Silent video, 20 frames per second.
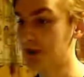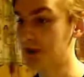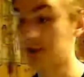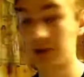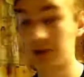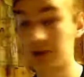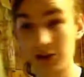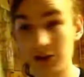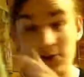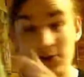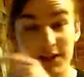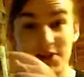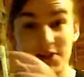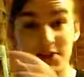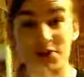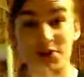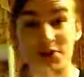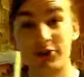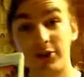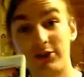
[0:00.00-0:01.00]
Lego Indiana
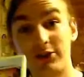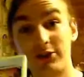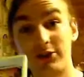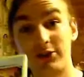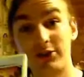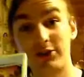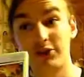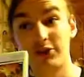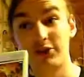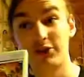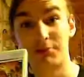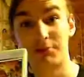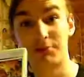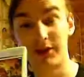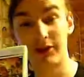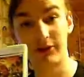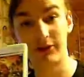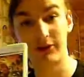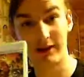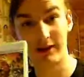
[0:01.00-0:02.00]
Jones is actually a pretty
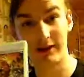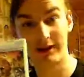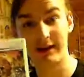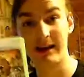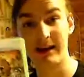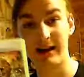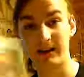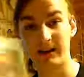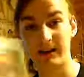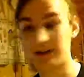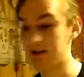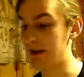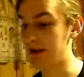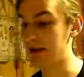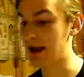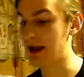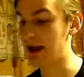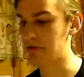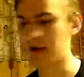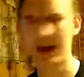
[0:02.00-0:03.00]
okay
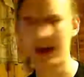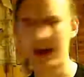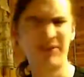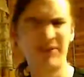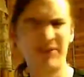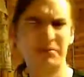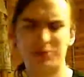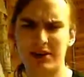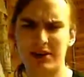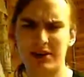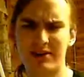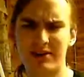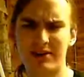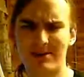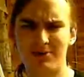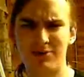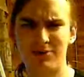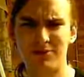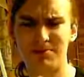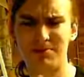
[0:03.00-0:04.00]
game. I haven't played Kung
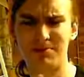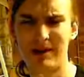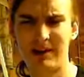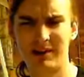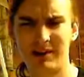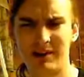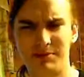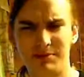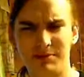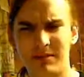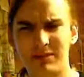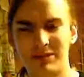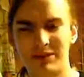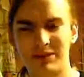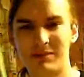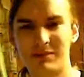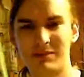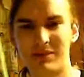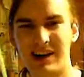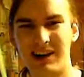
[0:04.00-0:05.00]
Fu Panda because I'm
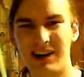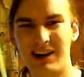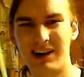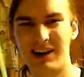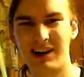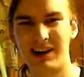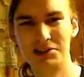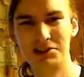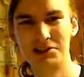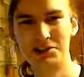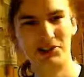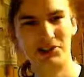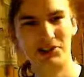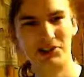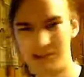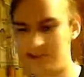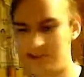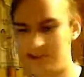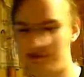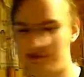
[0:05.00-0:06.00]
kind of,
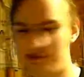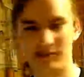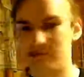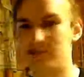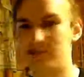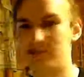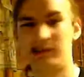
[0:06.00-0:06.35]
I